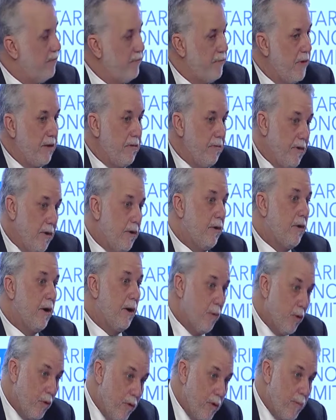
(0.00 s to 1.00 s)
But the
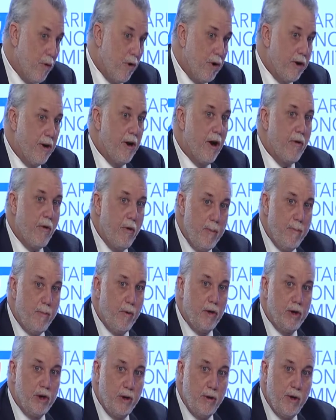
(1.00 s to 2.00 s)
Moore report and other
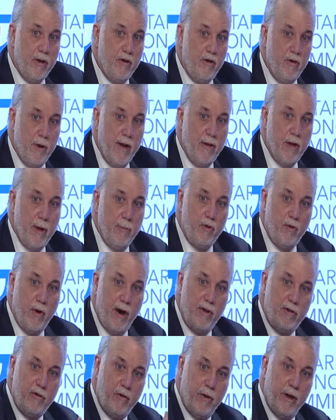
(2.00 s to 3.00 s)
reports show that you end up
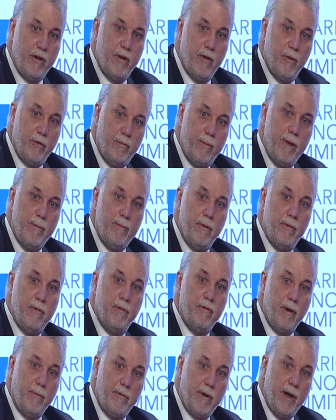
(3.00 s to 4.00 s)
transferring those people
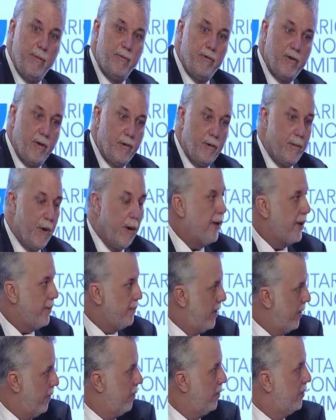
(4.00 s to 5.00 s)
sometimes on the public
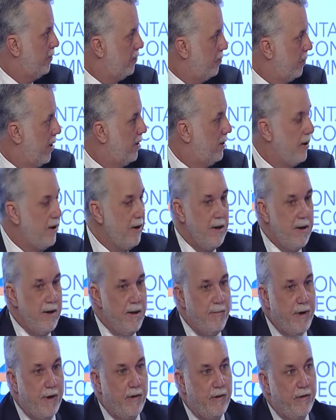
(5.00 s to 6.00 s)
payroll as well
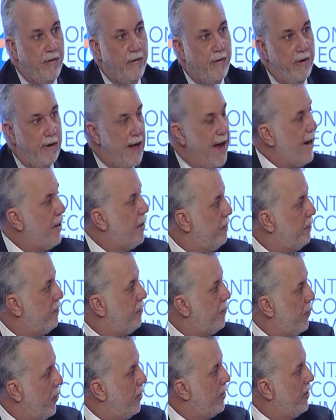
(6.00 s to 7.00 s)
because of the lack of
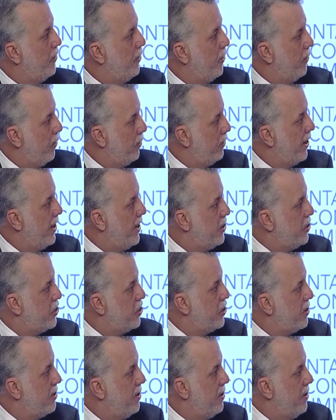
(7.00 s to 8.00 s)
support in their old
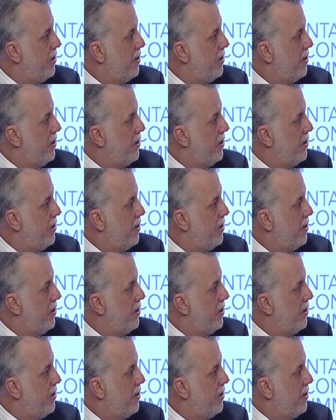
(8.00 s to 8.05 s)
age.